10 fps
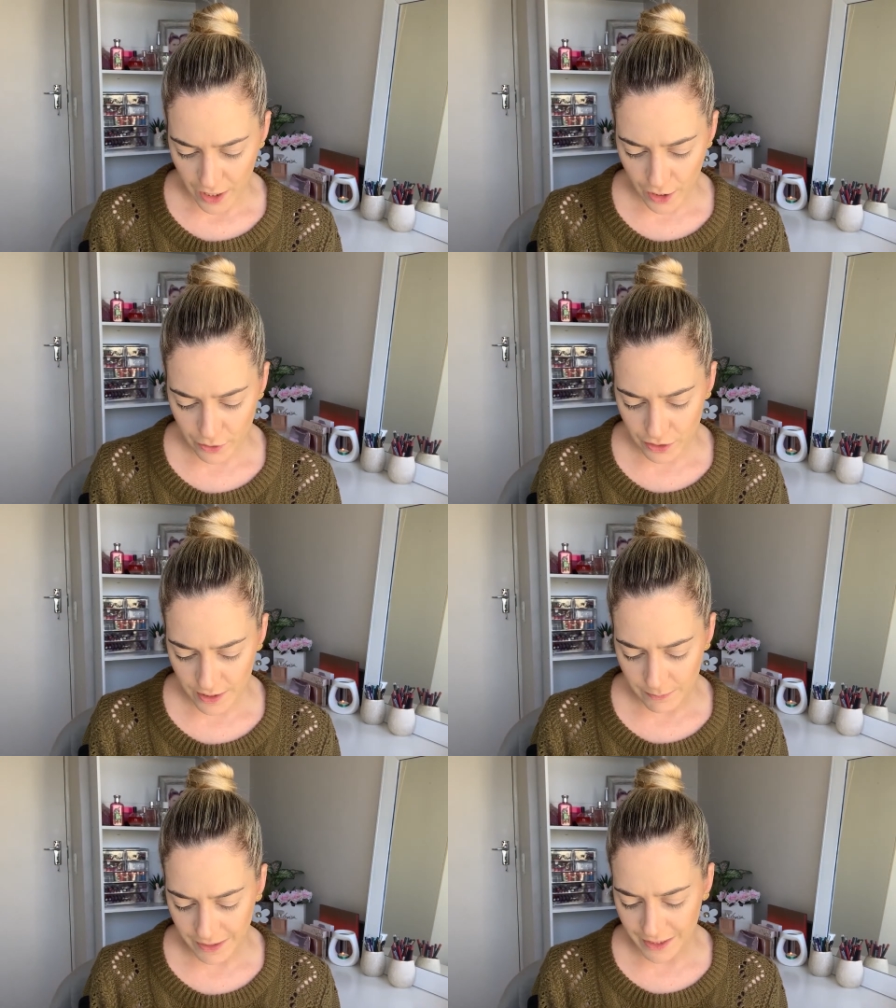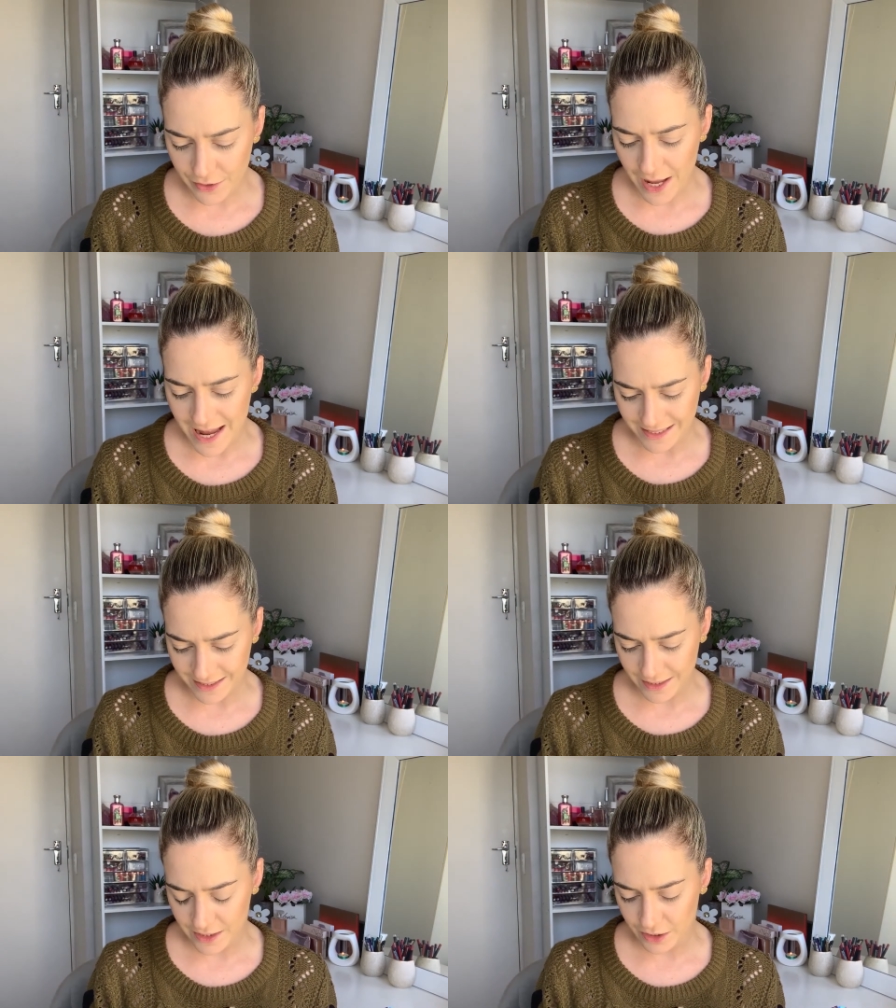Oat amino
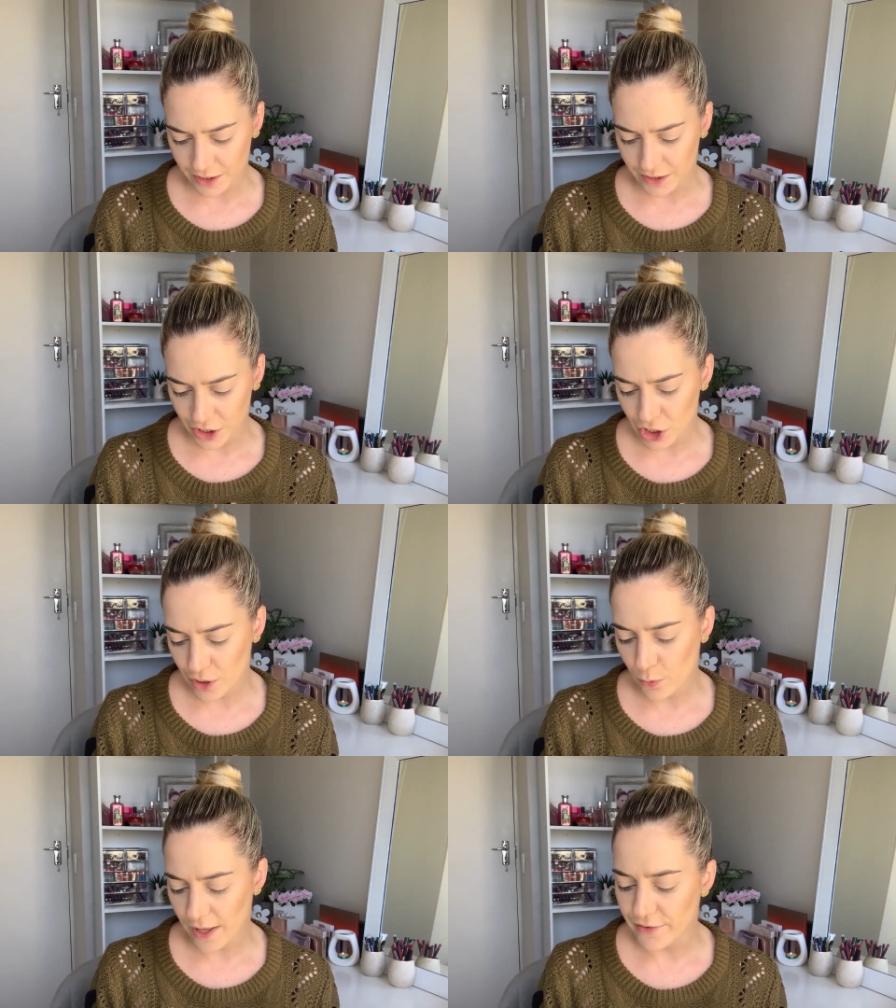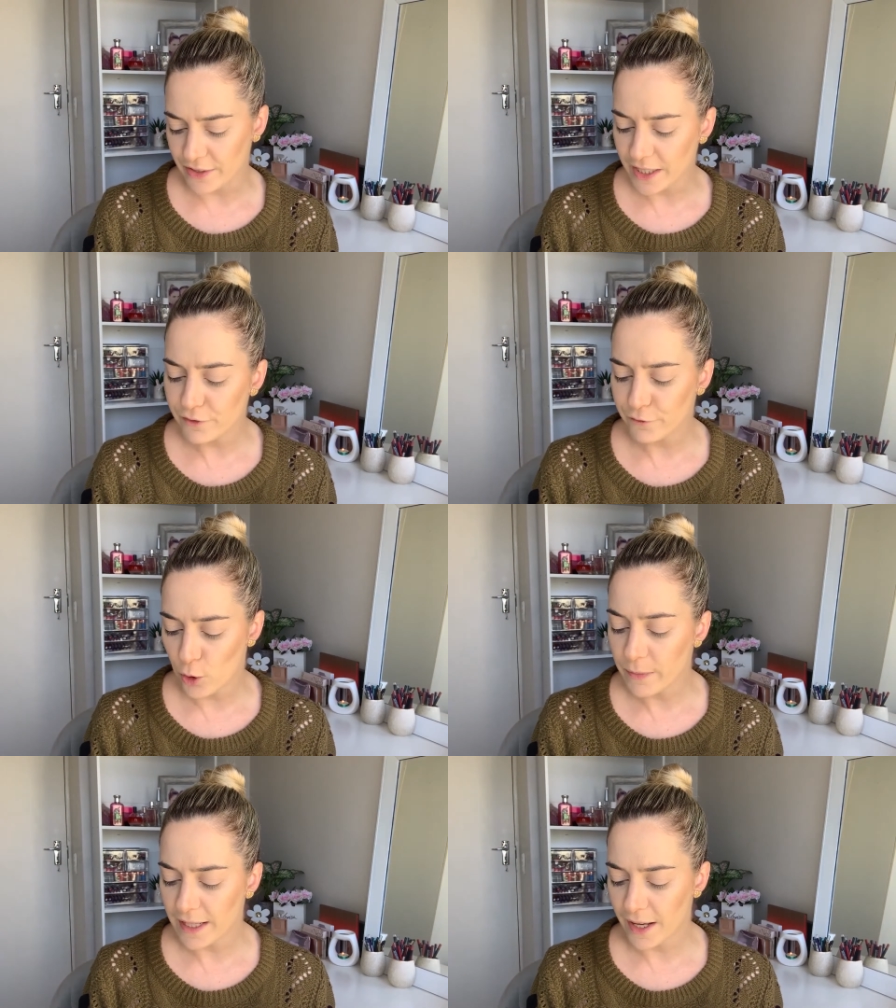acids condition, while the vegan
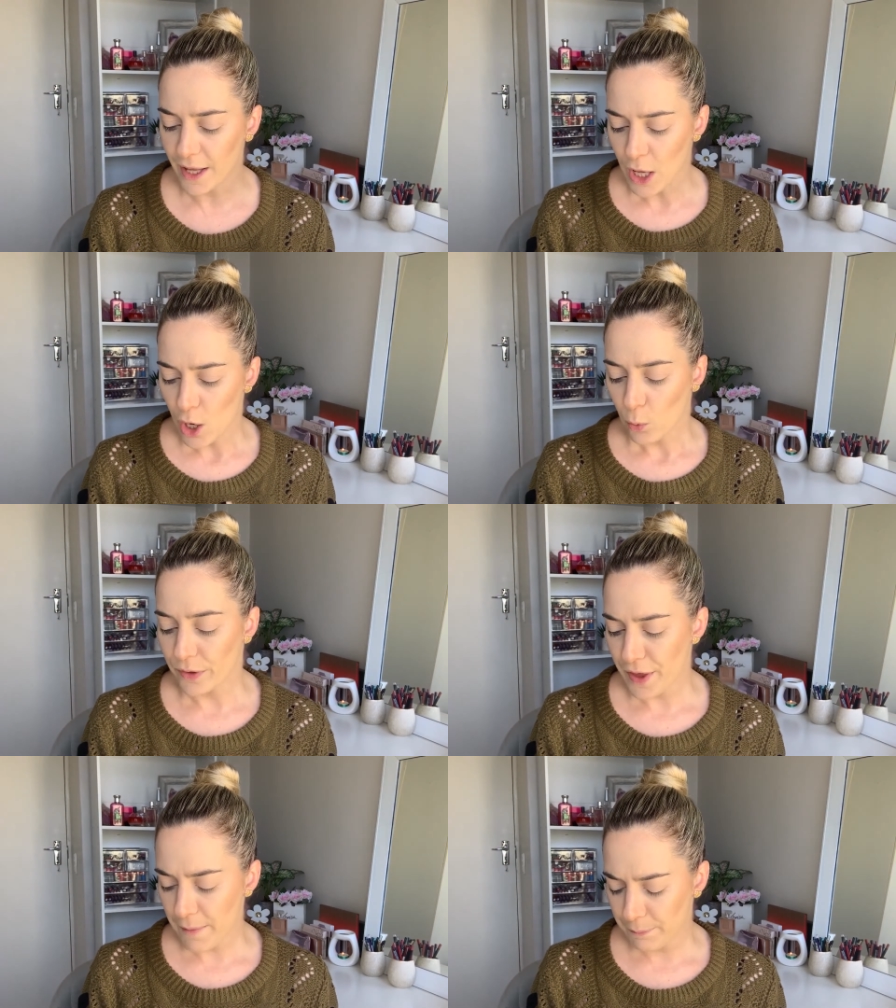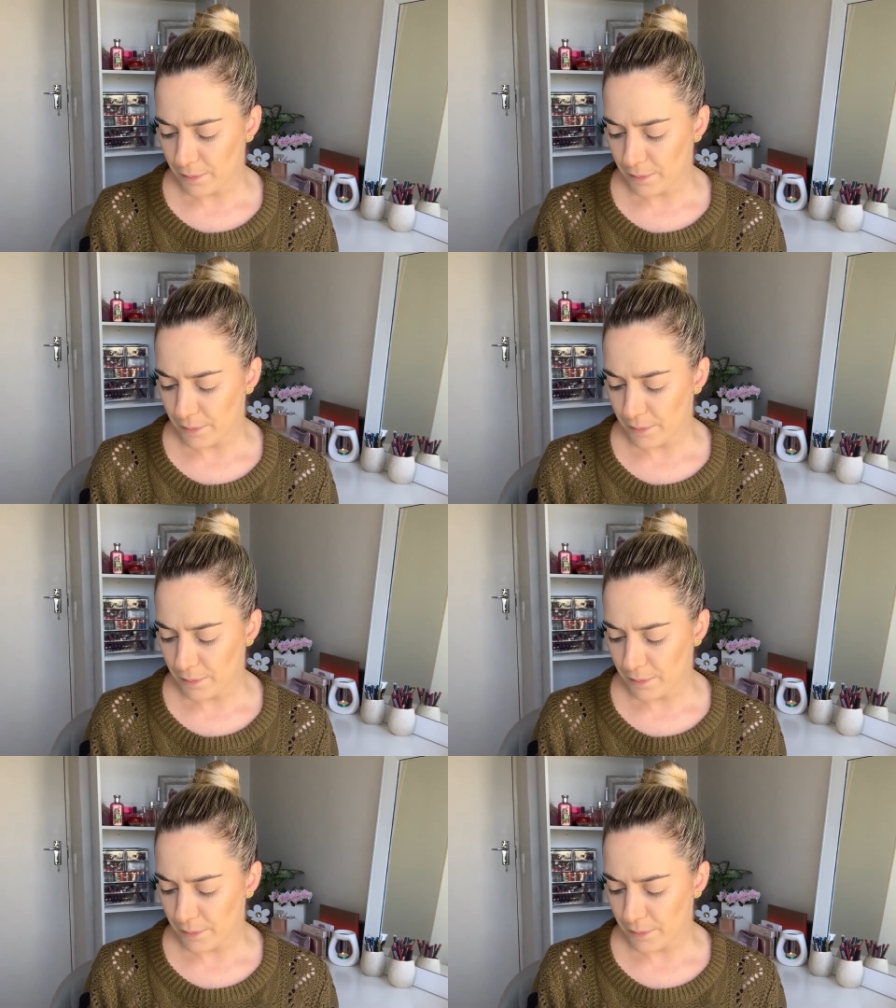formula with